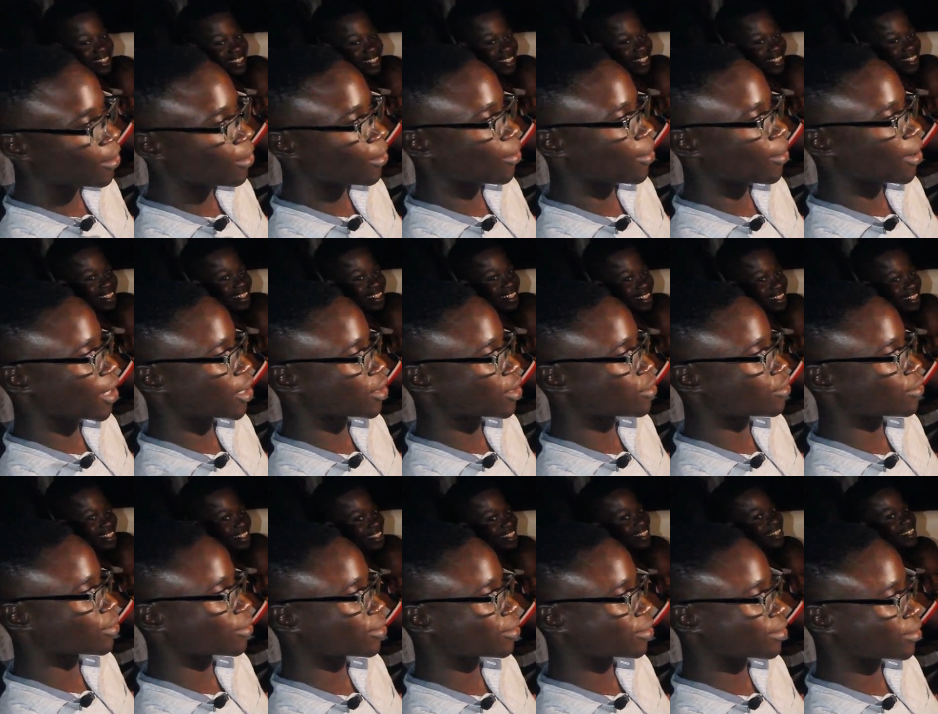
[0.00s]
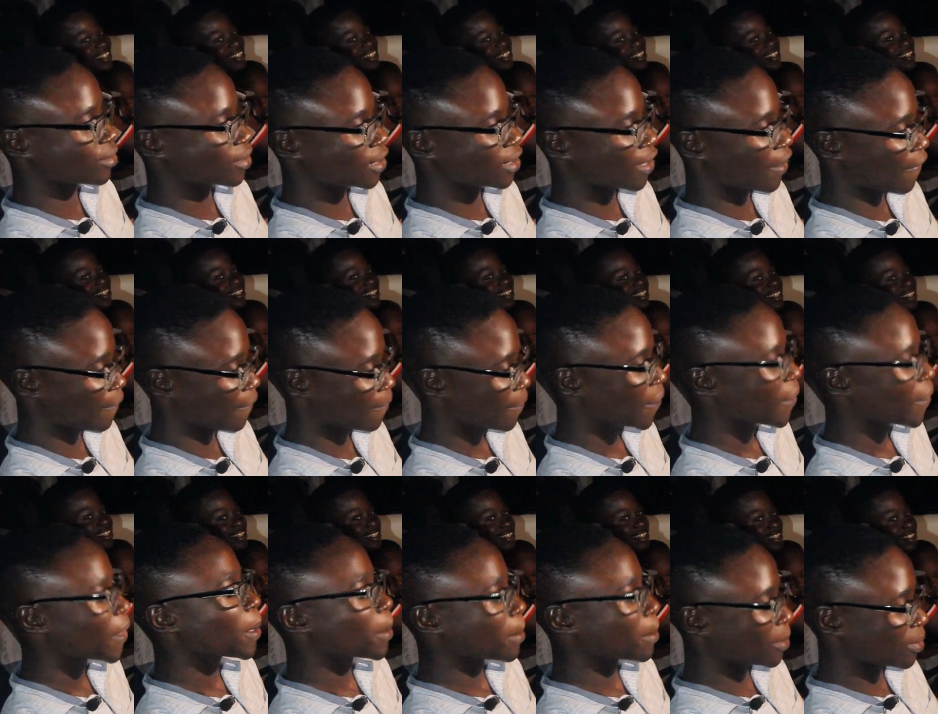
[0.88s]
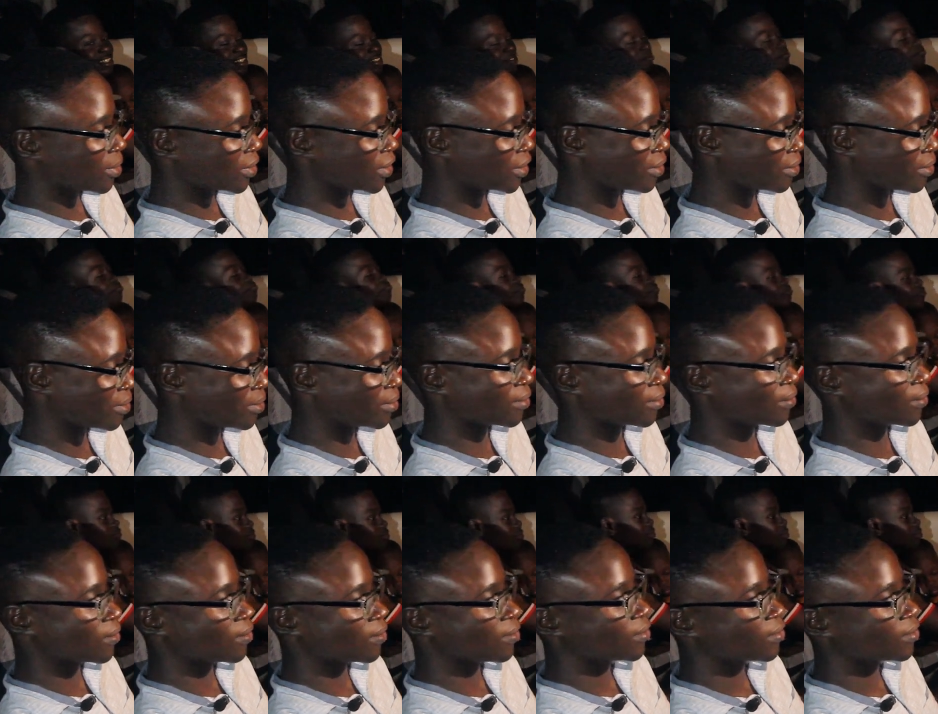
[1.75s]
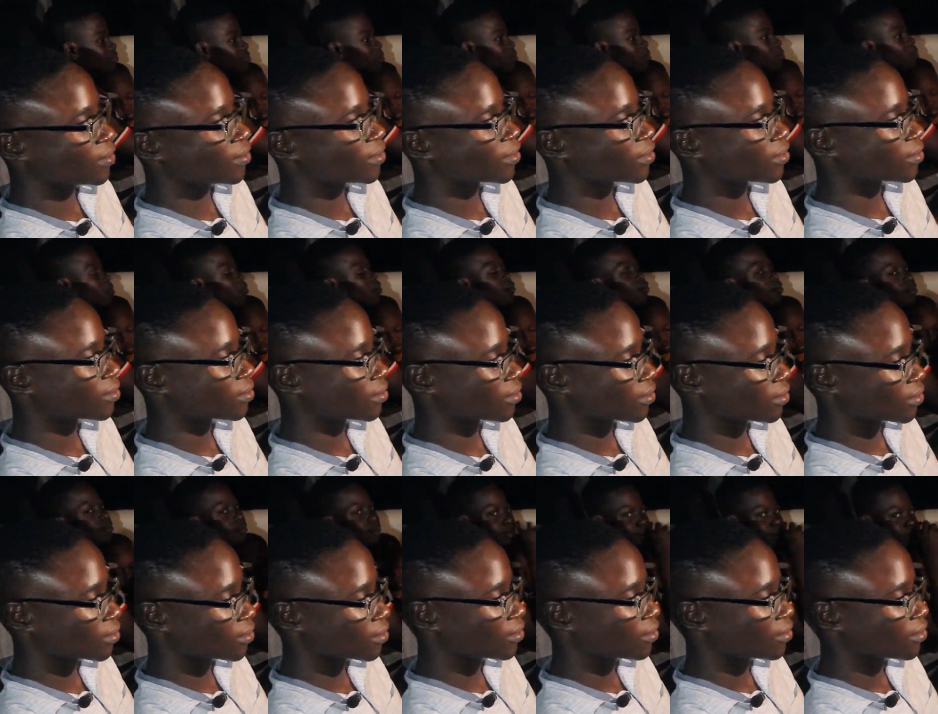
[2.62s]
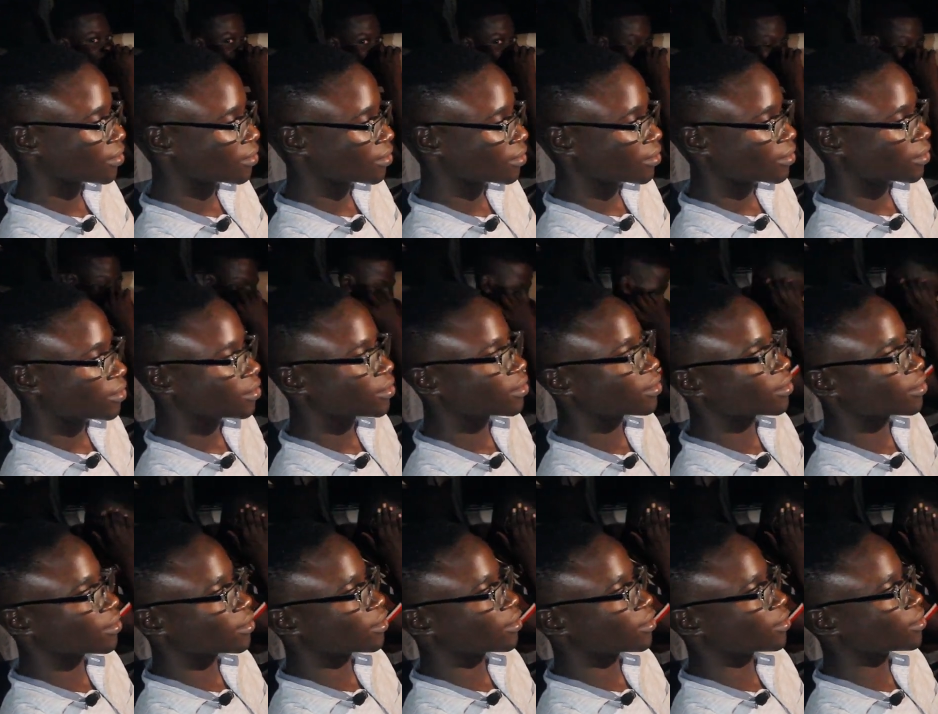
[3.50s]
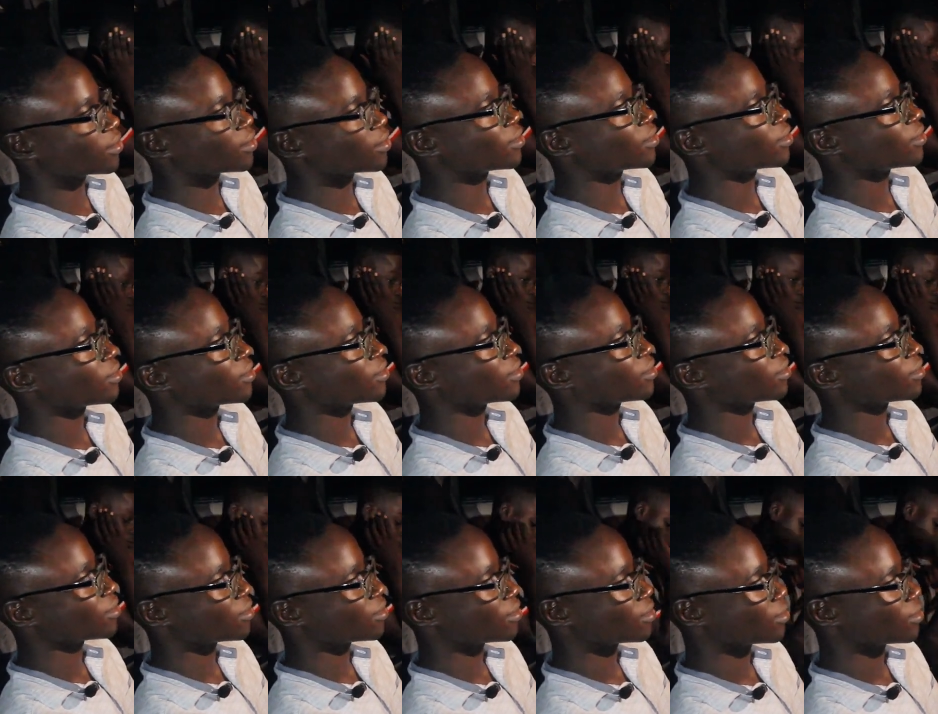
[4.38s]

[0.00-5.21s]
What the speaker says: okay. And I'm with the baby dressing. All right, you're the radius. Now, Obano, how was